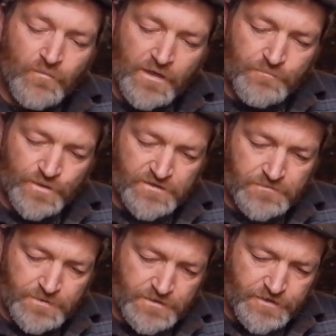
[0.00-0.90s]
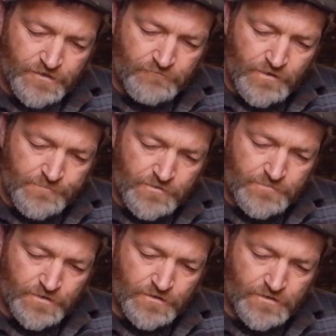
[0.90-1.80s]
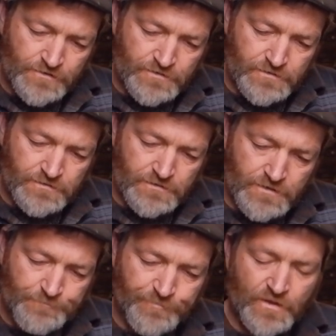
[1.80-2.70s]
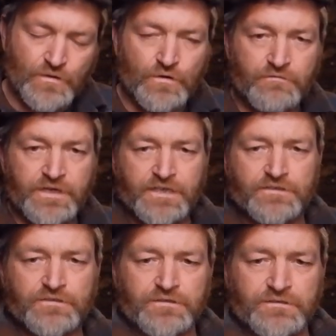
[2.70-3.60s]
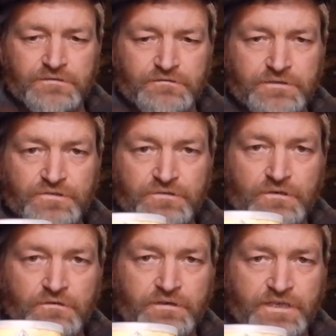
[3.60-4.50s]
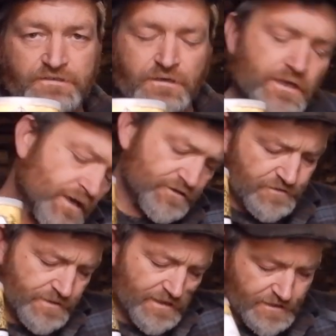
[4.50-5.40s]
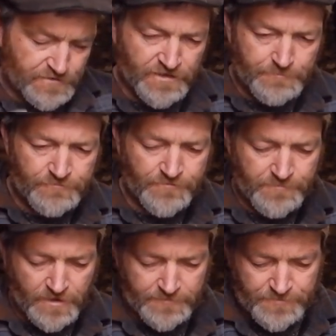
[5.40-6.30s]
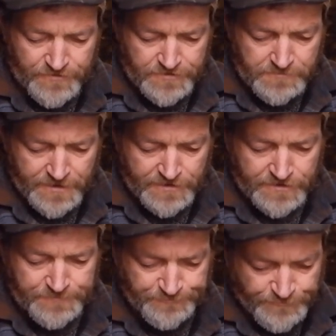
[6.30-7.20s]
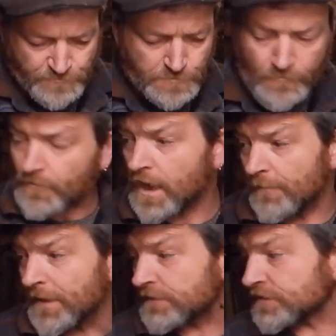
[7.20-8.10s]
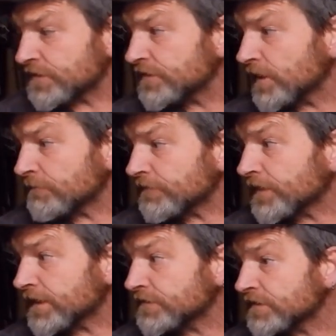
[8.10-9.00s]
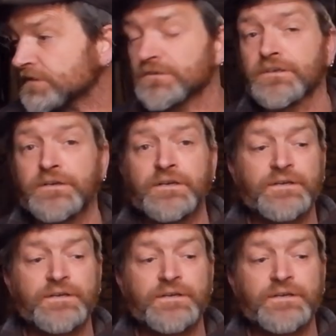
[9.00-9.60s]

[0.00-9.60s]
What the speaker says: And we're smoking Robert McConnell Oriental, original Oriental. I'll do a close-up of the pipe and the tobacco. Now's a good time for that, actually, isn't it?